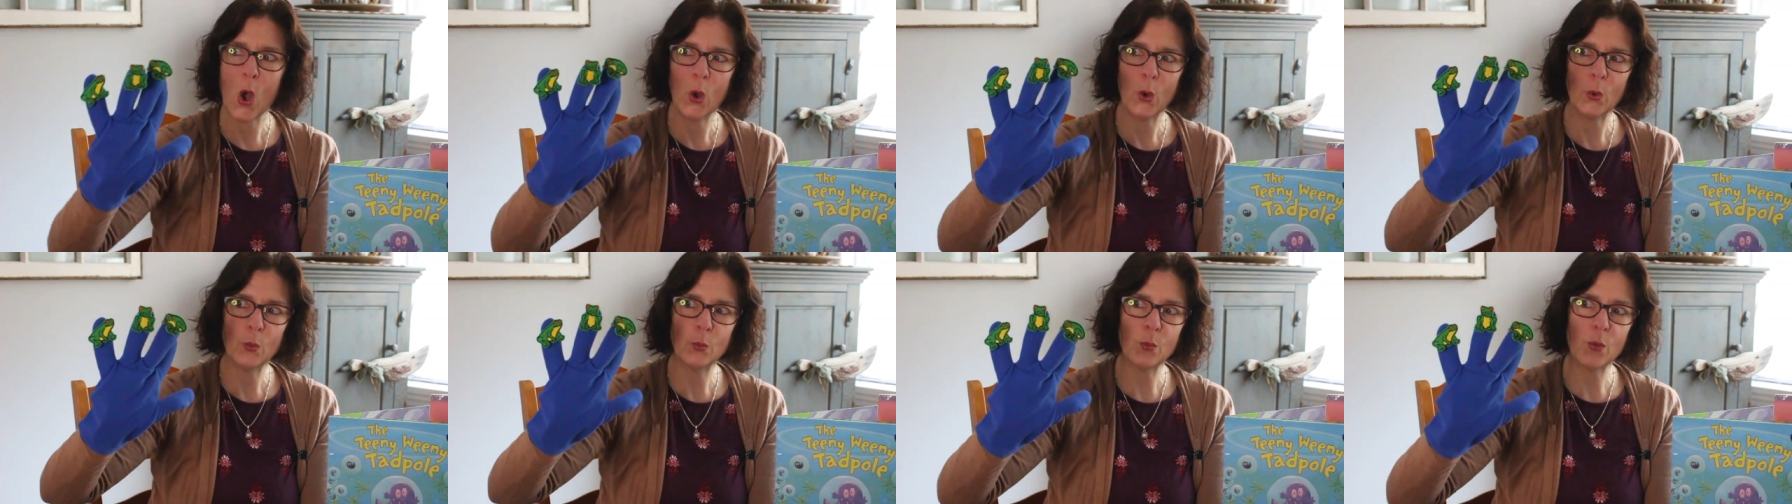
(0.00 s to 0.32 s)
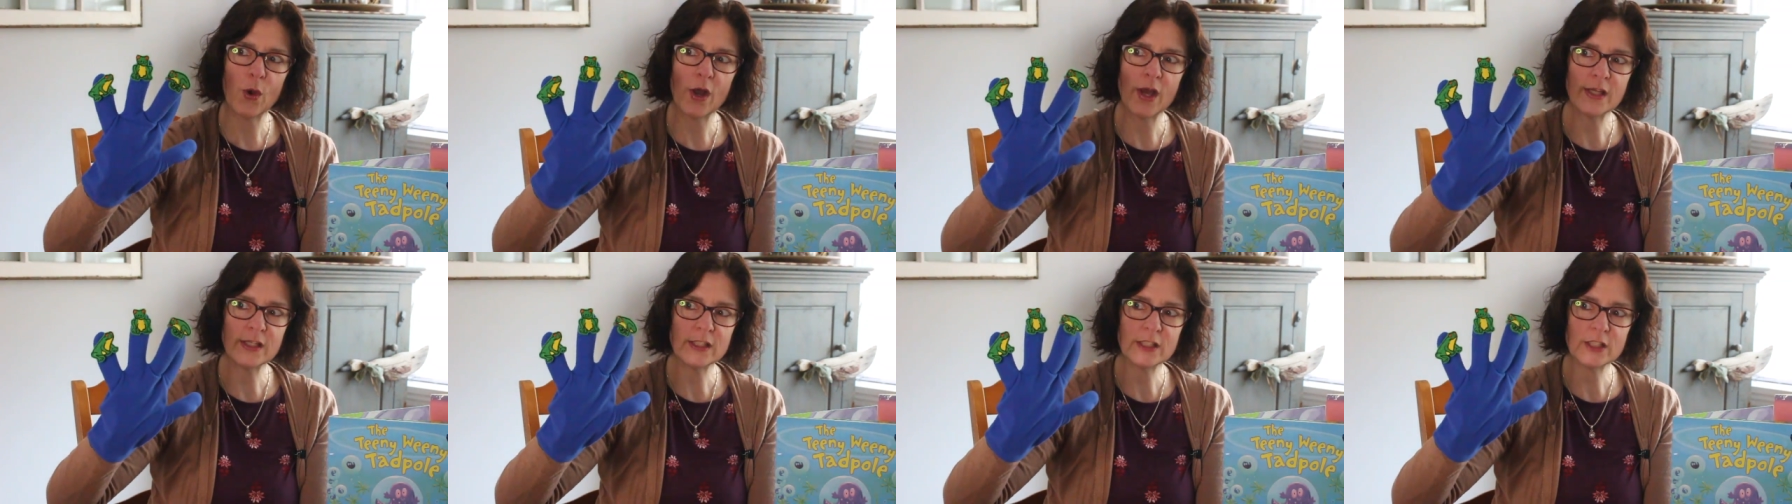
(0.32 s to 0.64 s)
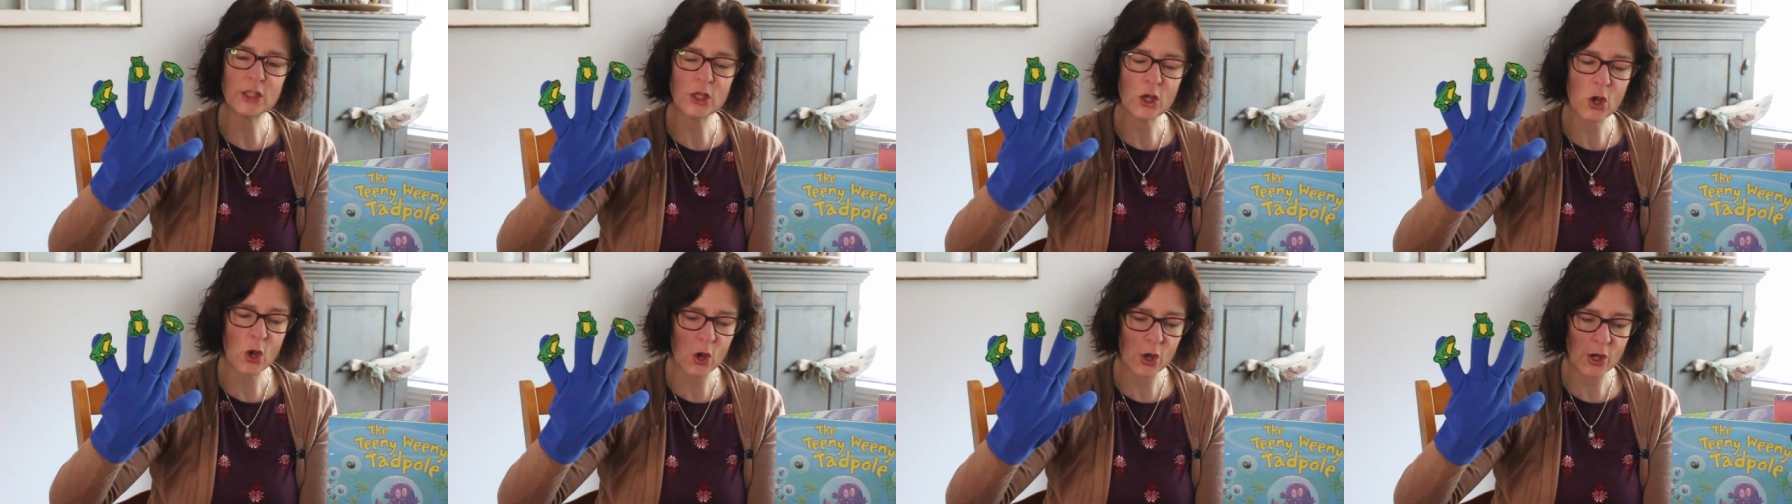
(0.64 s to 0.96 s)

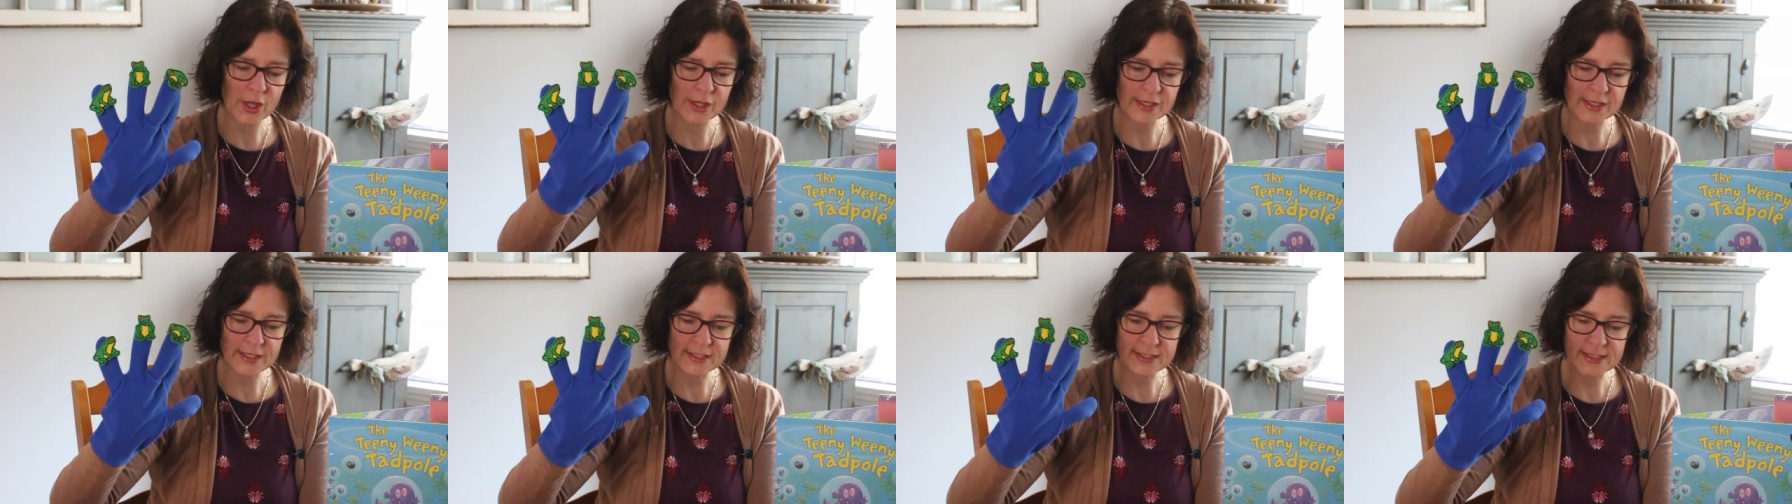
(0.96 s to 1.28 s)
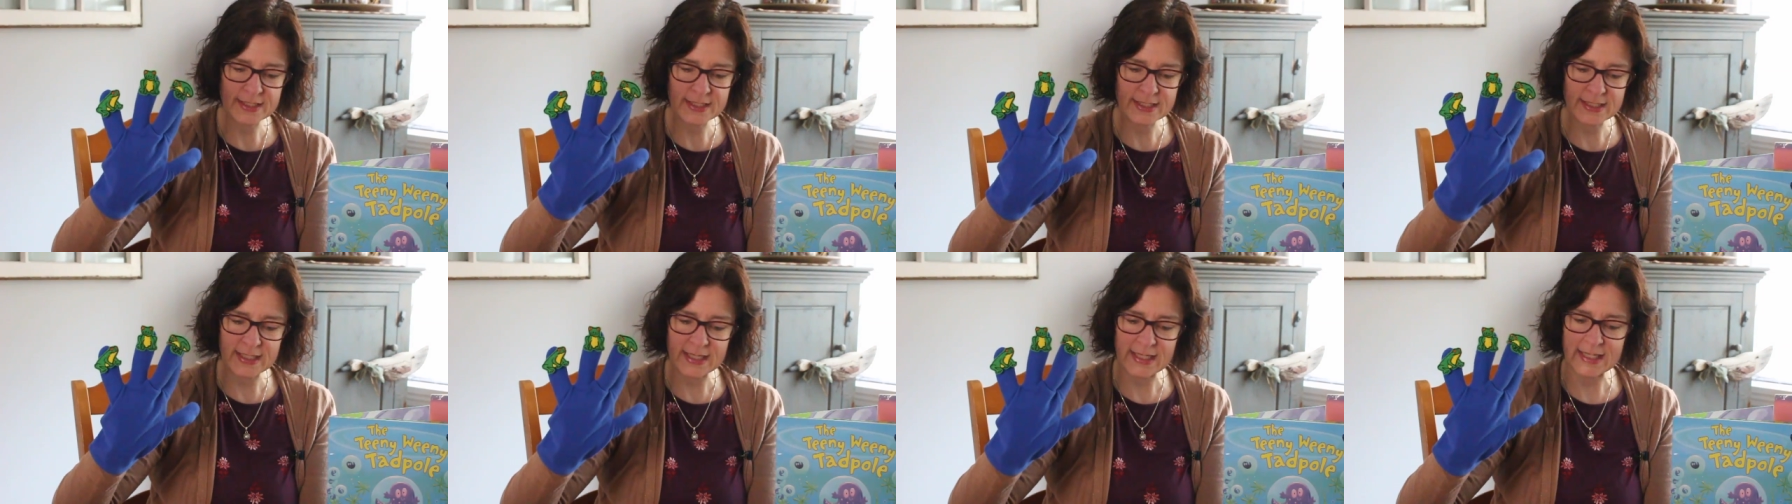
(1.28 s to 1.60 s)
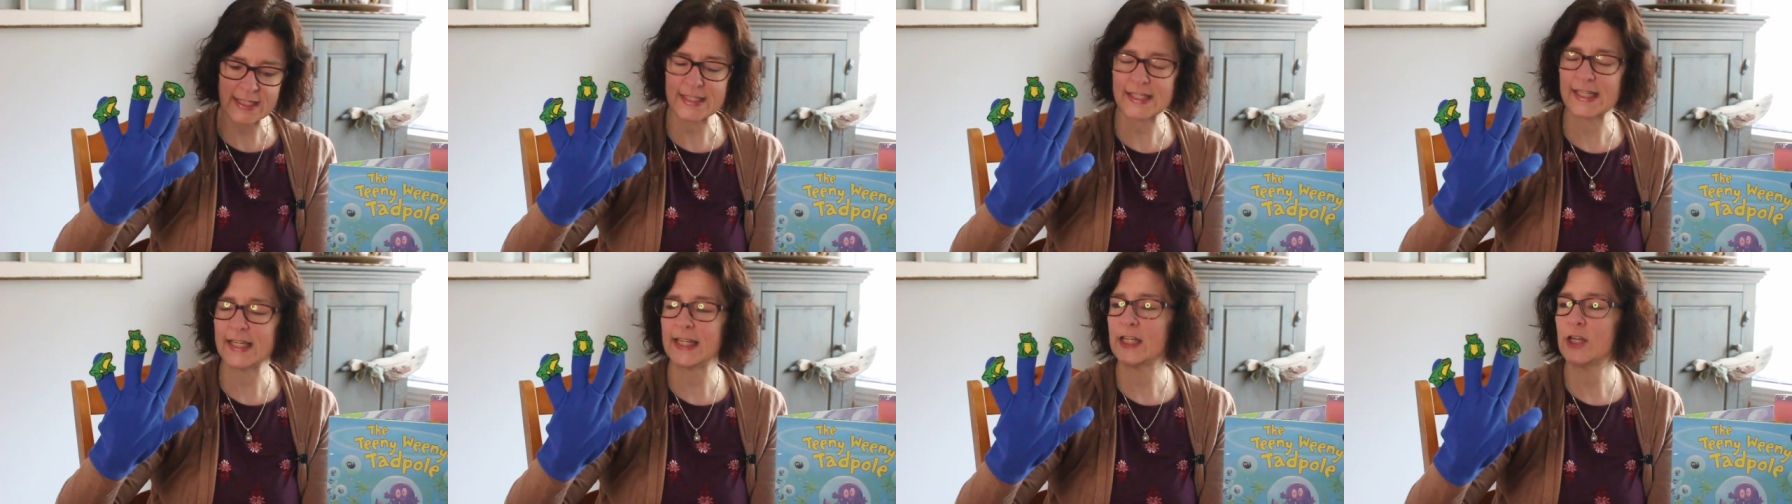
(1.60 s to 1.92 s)
One caught a
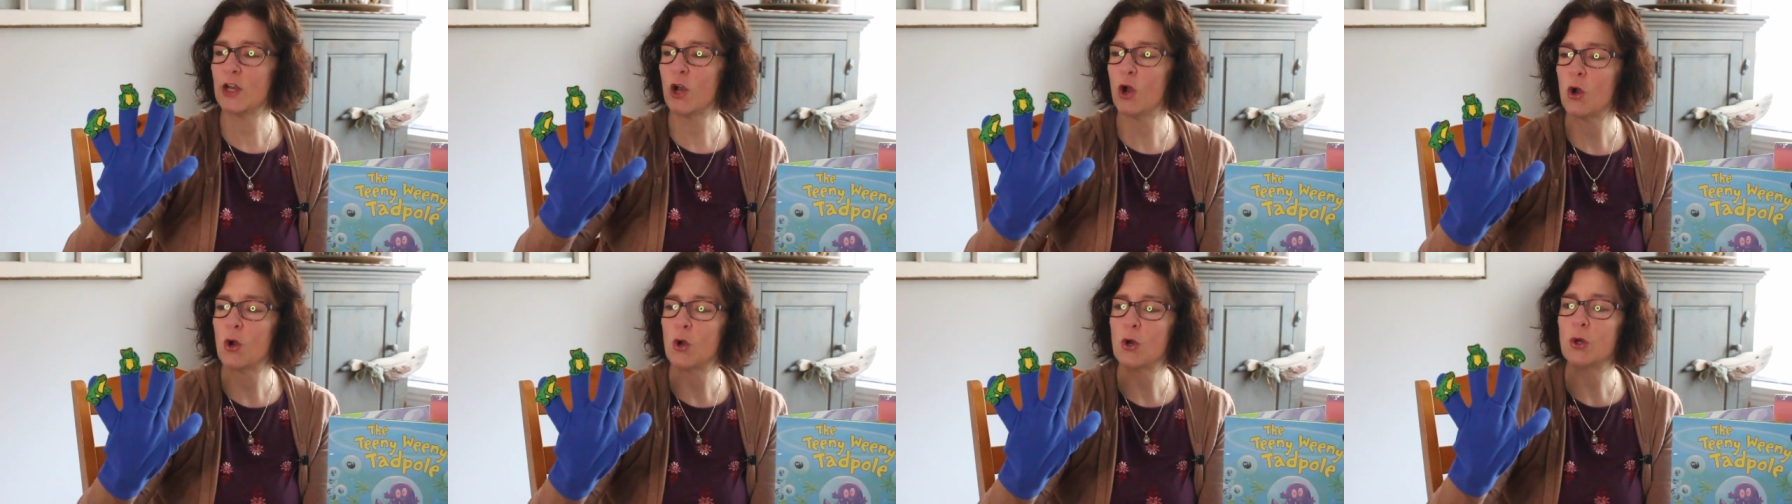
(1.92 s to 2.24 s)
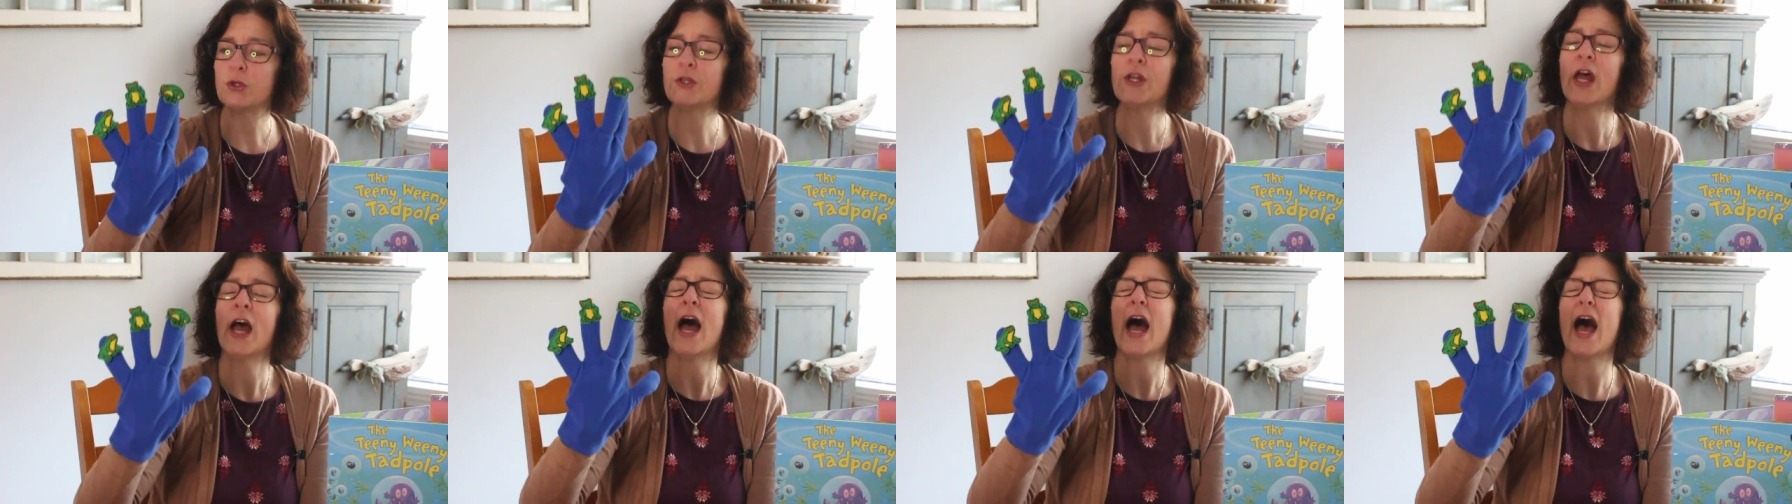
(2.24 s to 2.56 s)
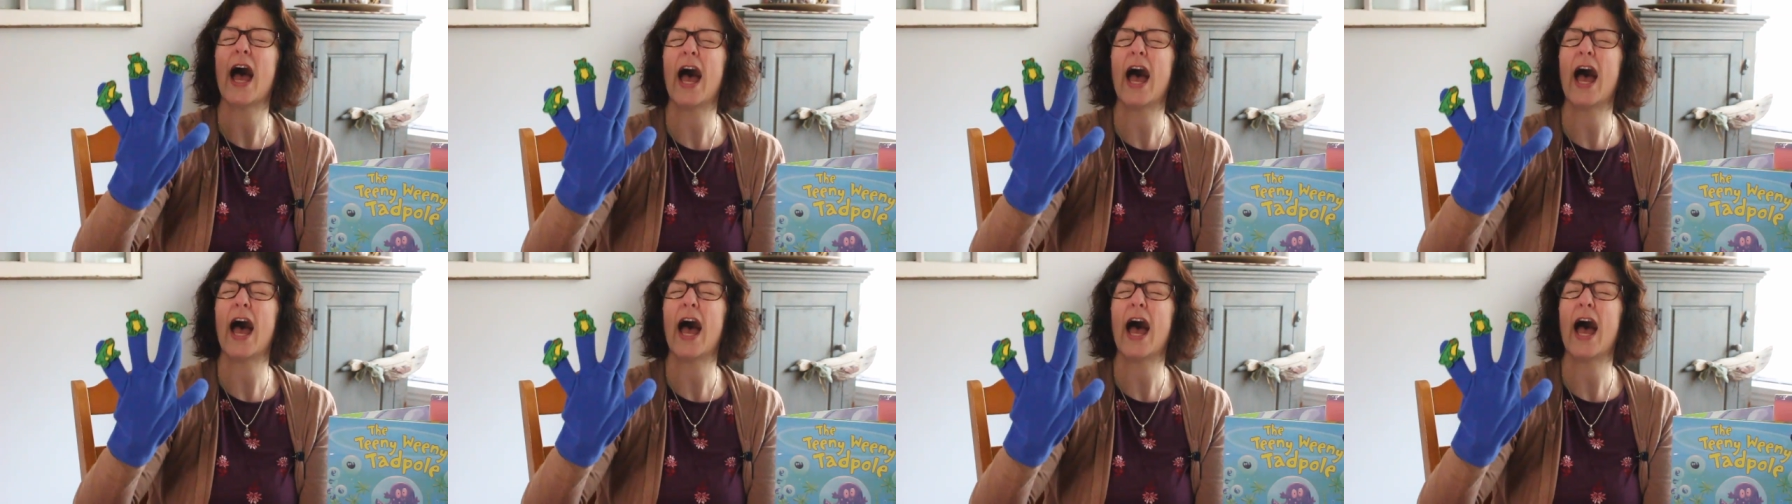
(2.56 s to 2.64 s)
sneezy cold,